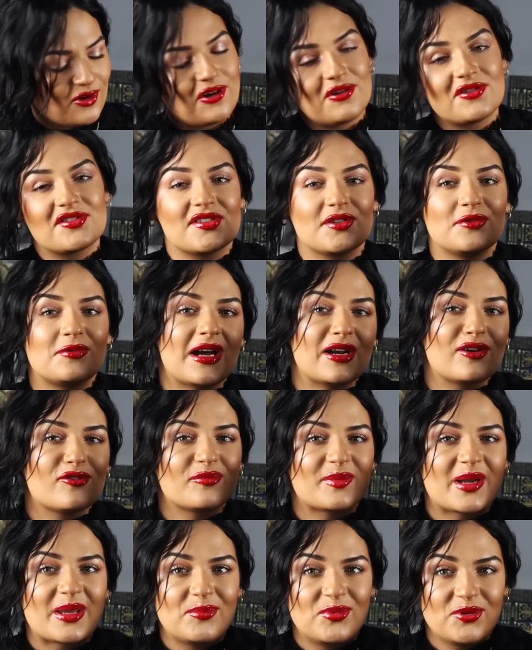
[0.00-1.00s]
Also, one
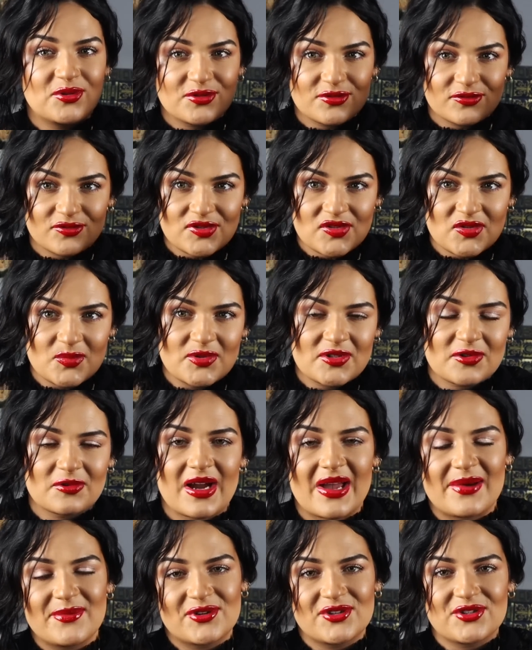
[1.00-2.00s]
of my beautiful
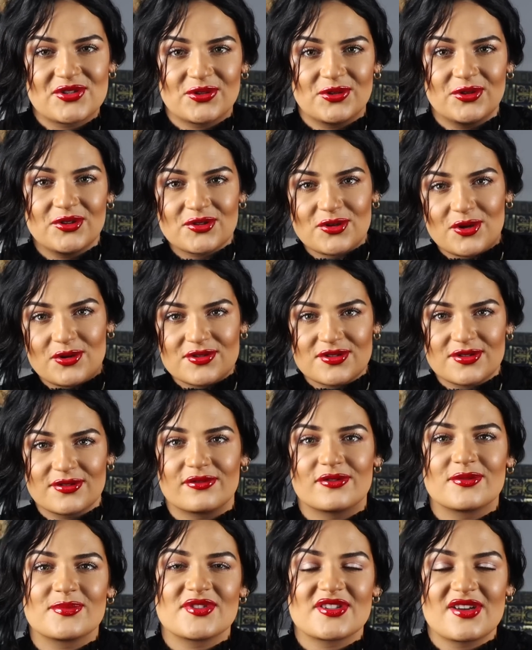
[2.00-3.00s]
subscribers, who is also
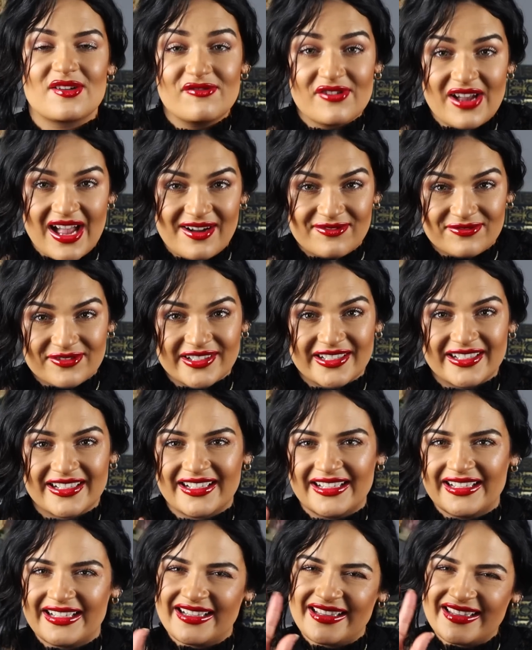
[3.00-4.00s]
from South
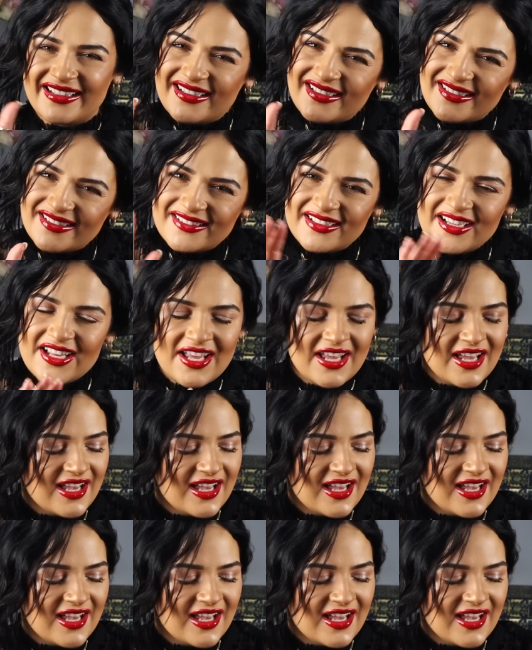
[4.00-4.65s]
Africa, hello,